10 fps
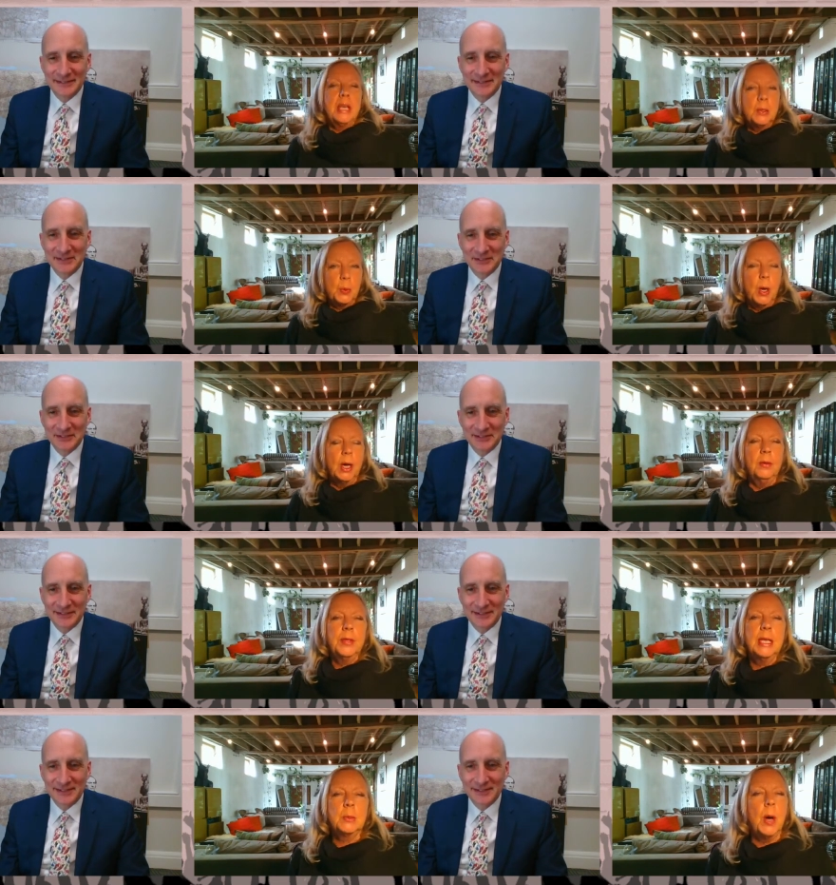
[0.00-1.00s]
Speaker 1: But these
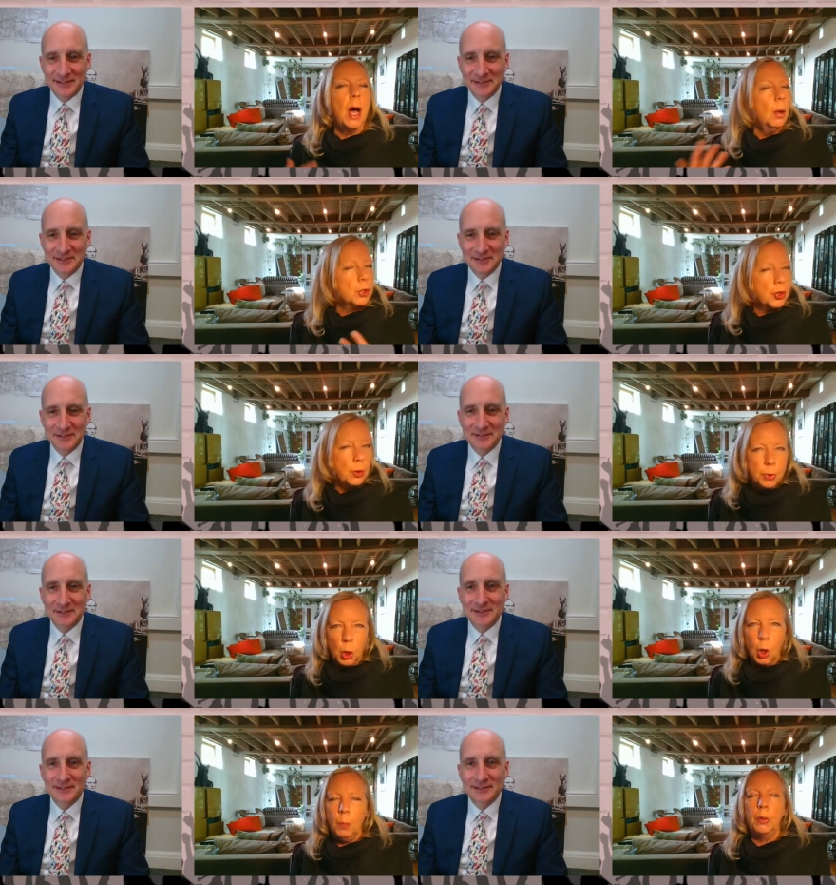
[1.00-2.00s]
were these were
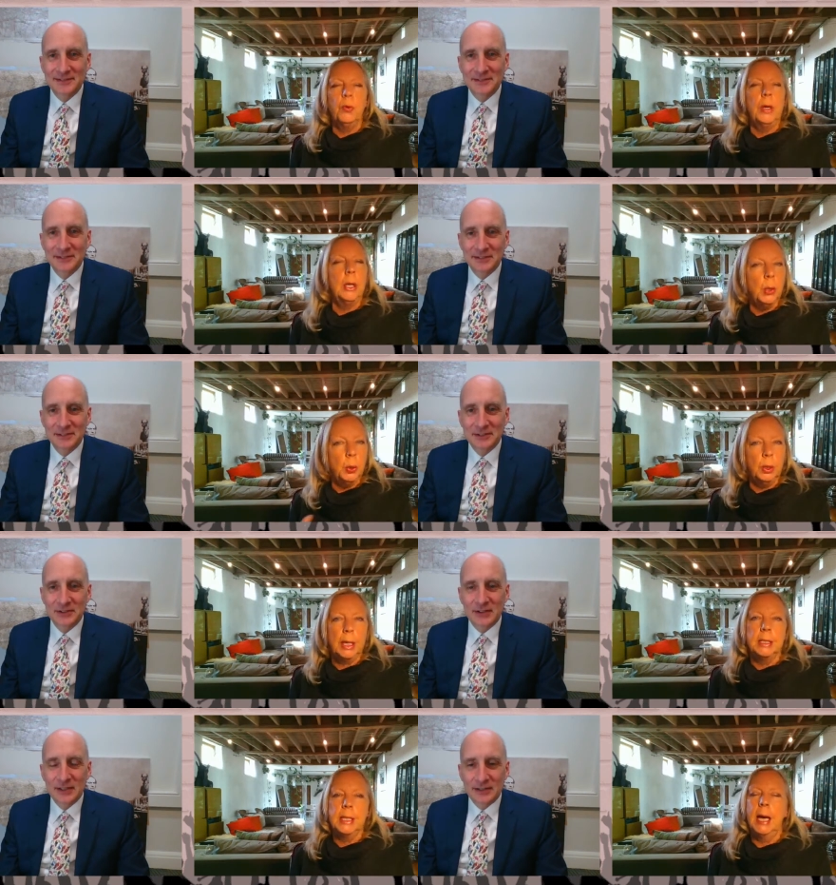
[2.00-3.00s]
ultra absorbent, really
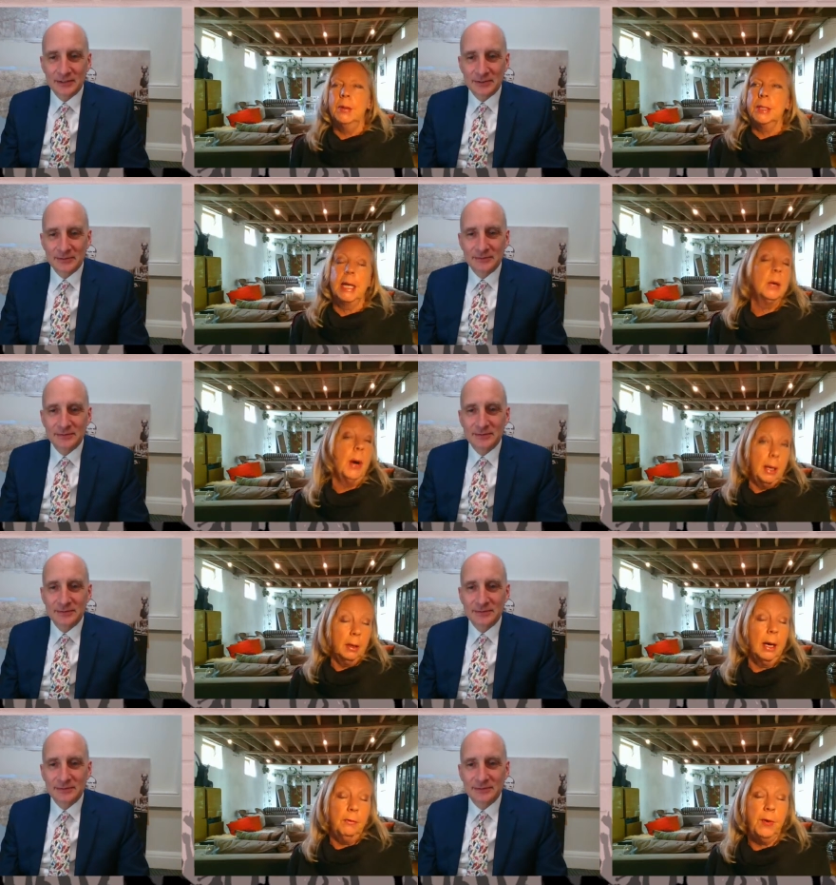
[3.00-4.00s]
cool looking towels.
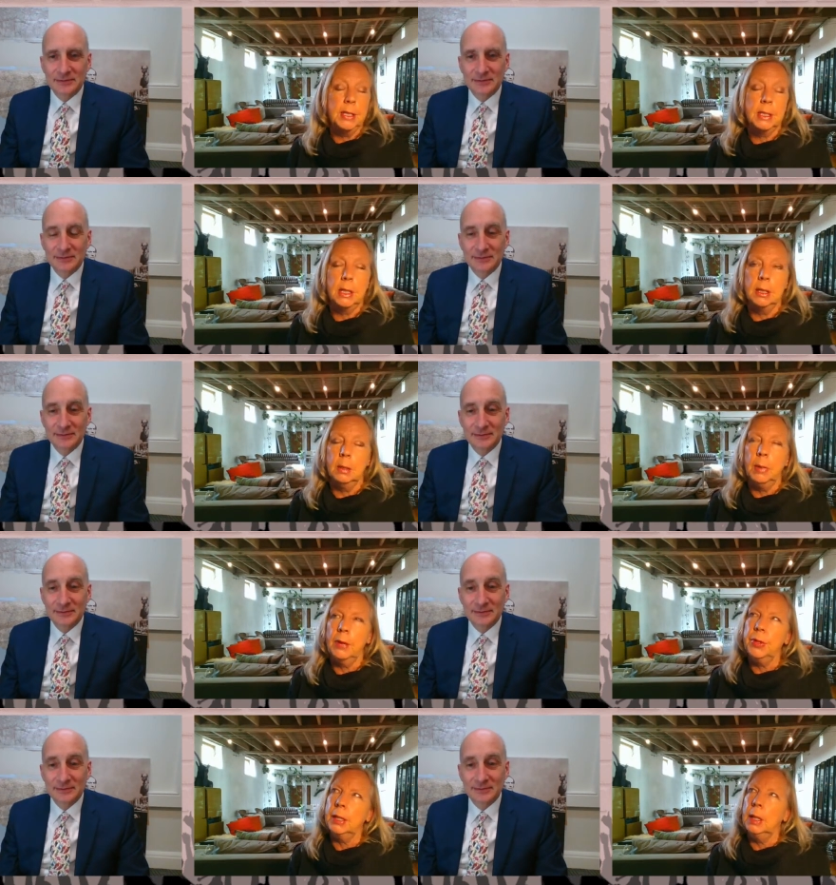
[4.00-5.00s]
Anyway, I invested in
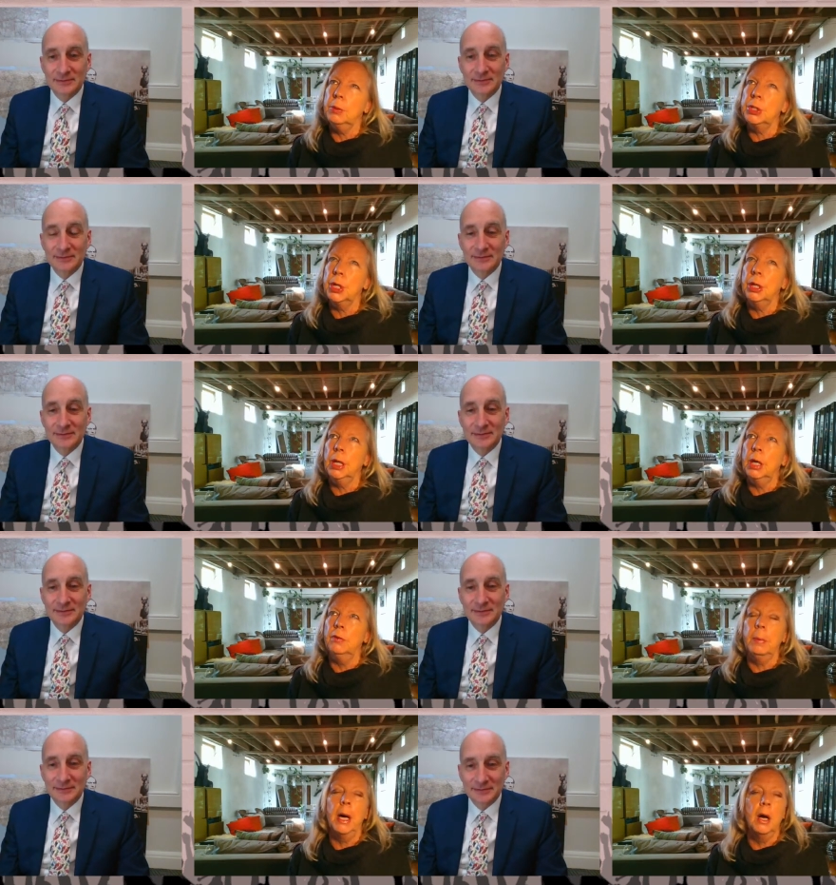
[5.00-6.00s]
them. I think they were
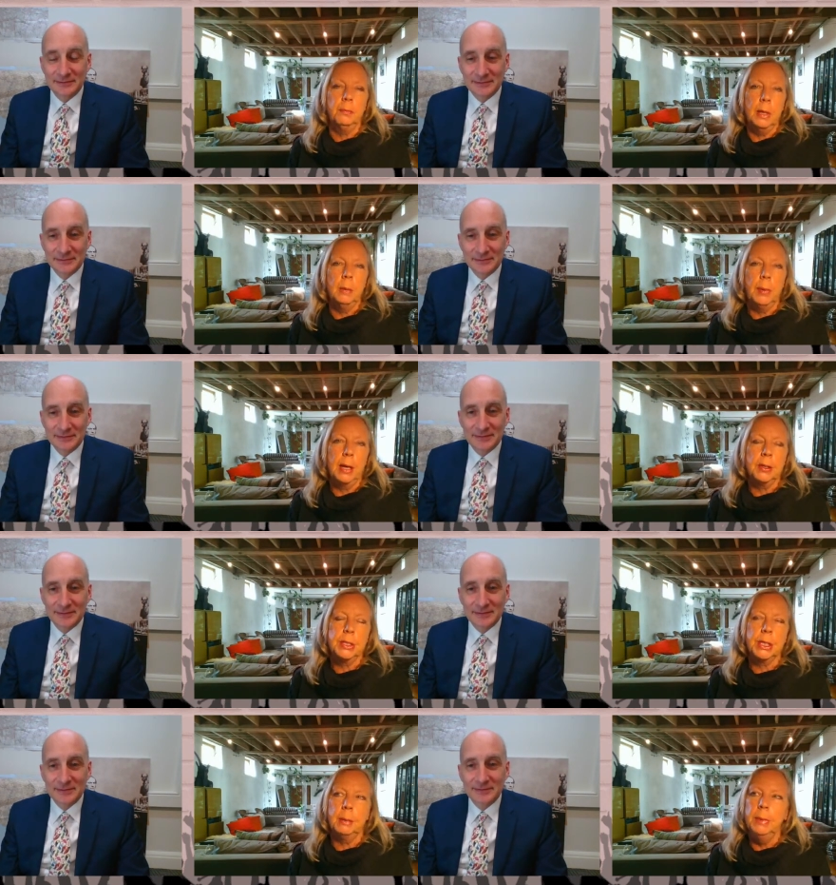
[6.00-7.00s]
turning over about half a million
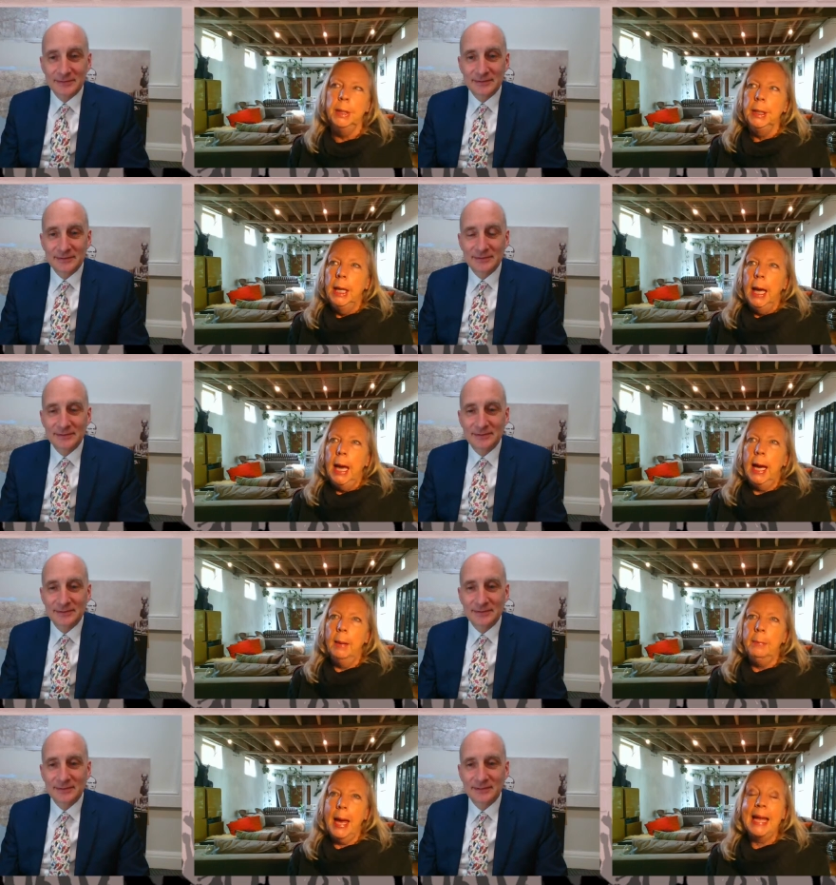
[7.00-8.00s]
pounds at the time.
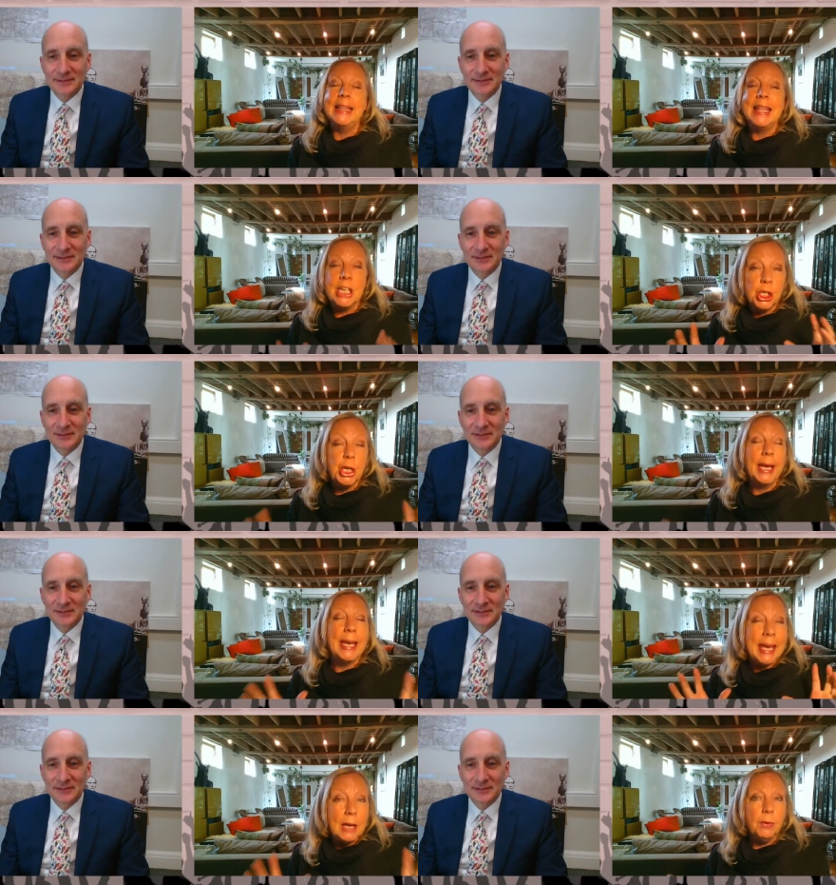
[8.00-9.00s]
Um, and this
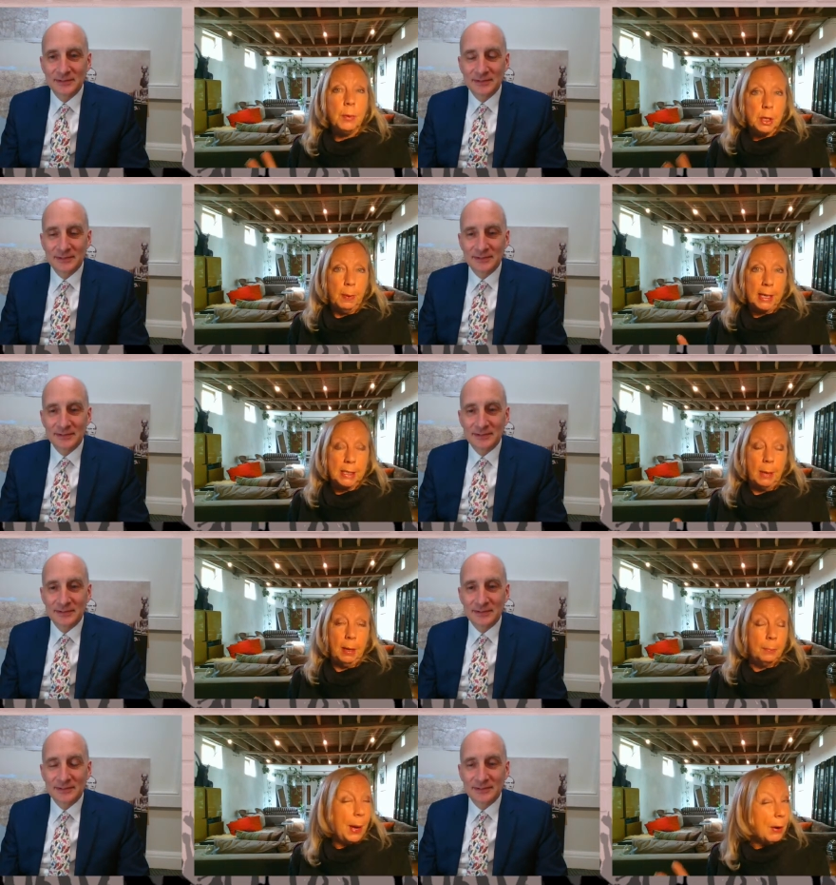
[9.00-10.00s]
year, even with a
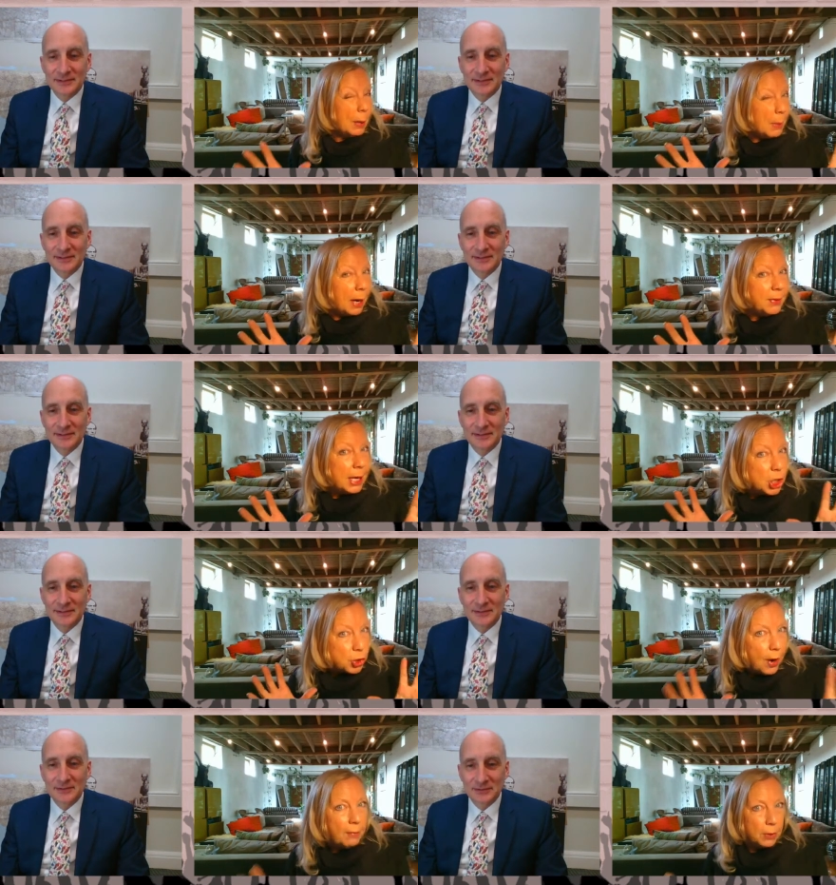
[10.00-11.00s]
pandemic, bearing in mind
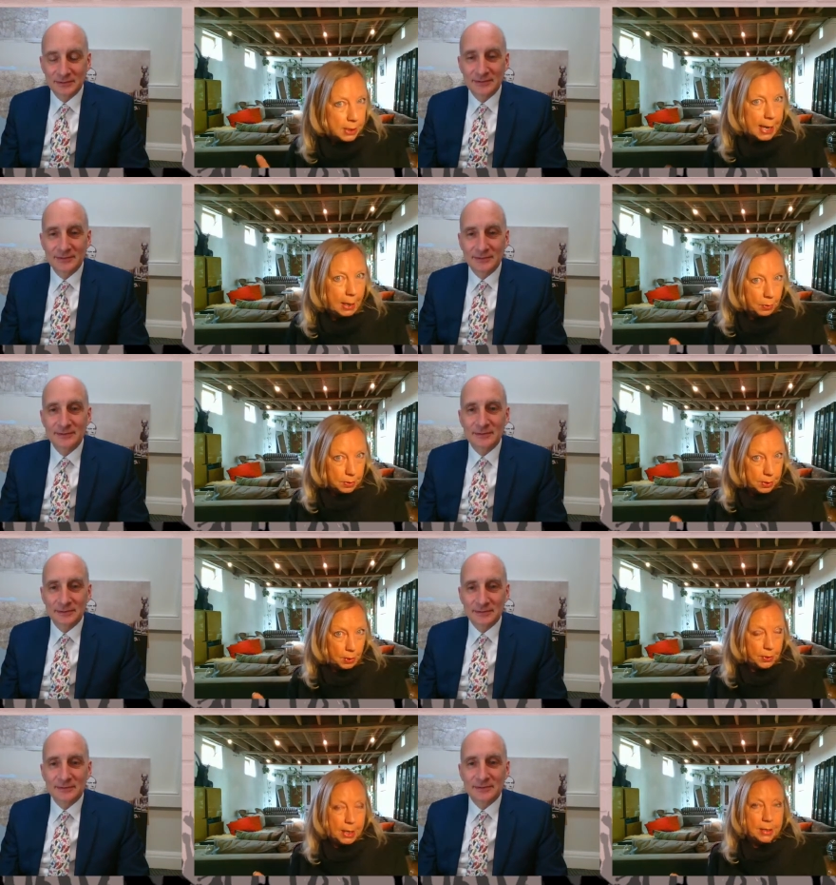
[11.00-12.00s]
they're travel
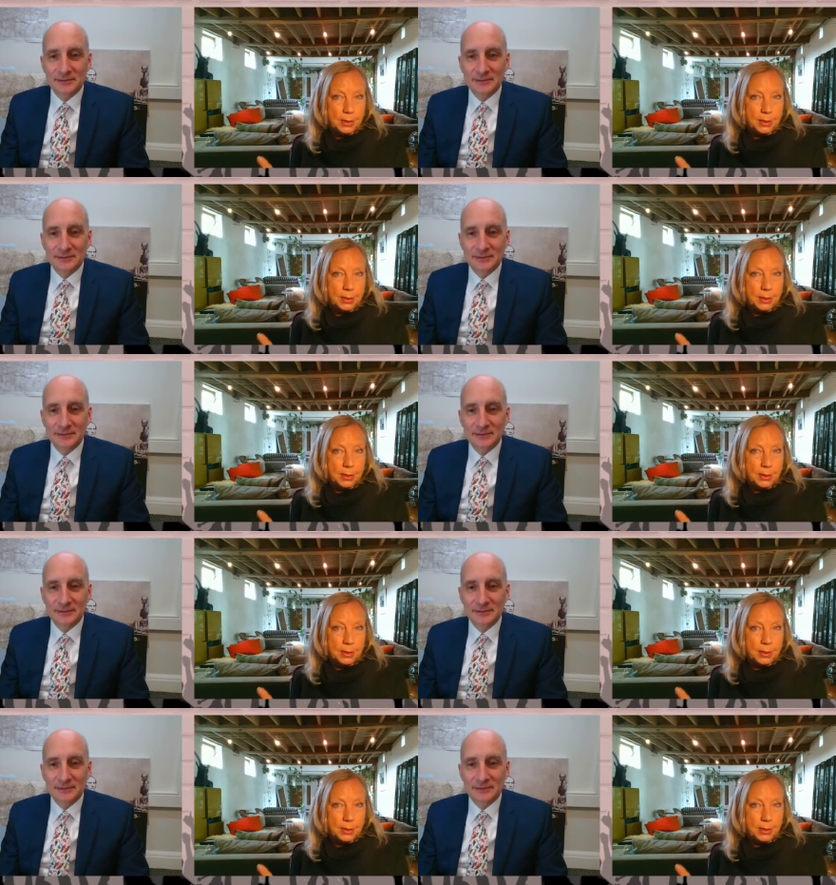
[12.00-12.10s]
towels, so